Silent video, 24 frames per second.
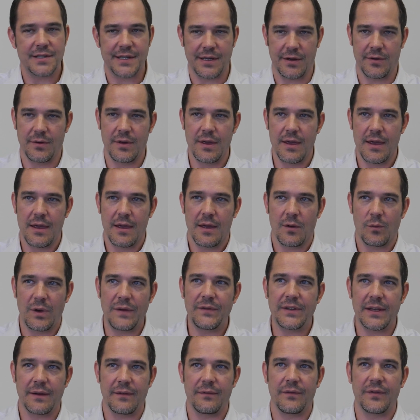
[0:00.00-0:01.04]
So
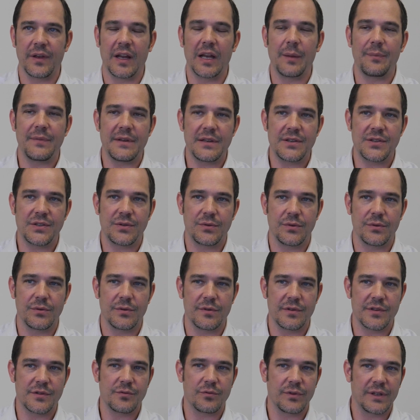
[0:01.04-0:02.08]
we've developed these
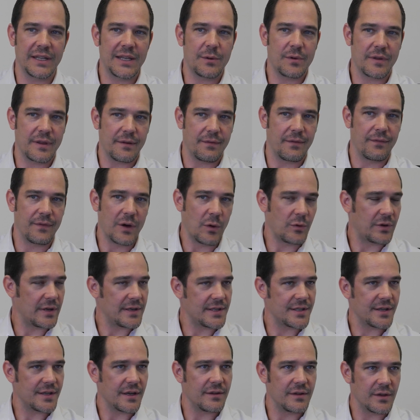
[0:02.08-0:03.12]
tools really with a
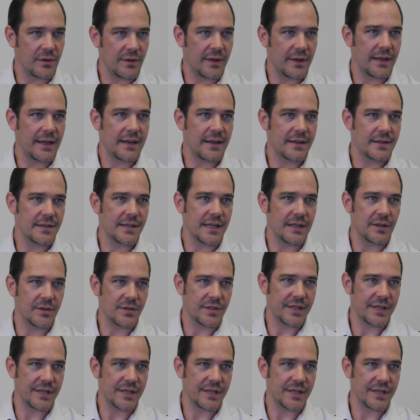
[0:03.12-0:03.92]
focus on doing single